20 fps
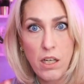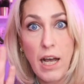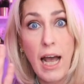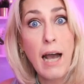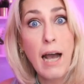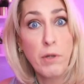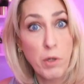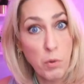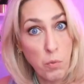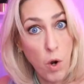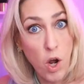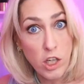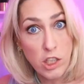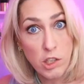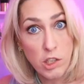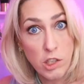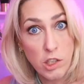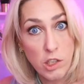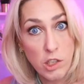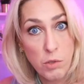How it
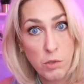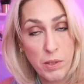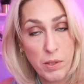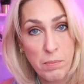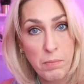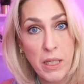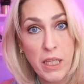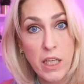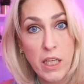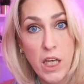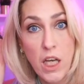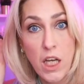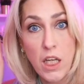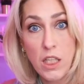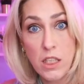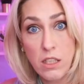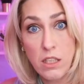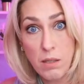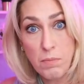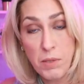works with me
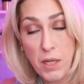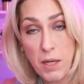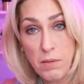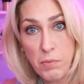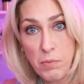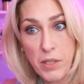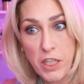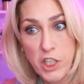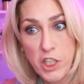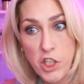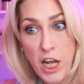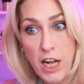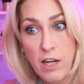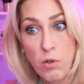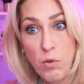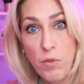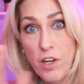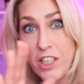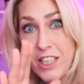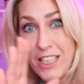sometimes when I
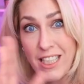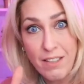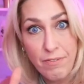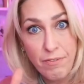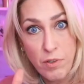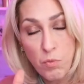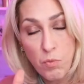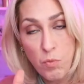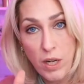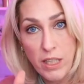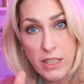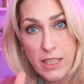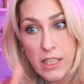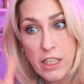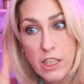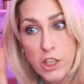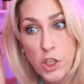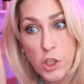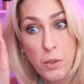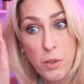channel. There are different ways that
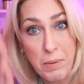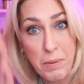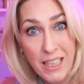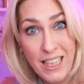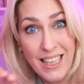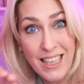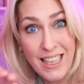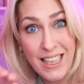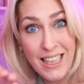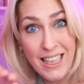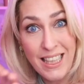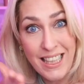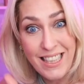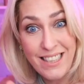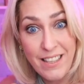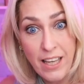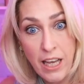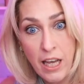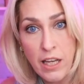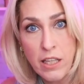I do it, but in this
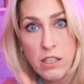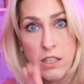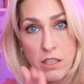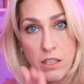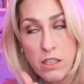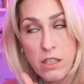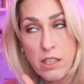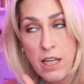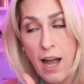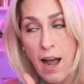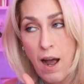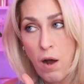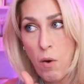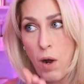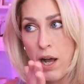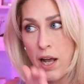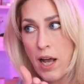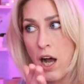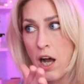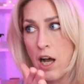case, this is how
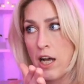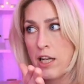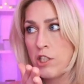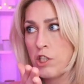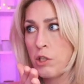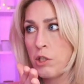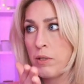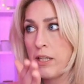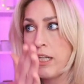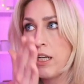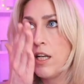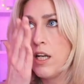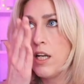I do it.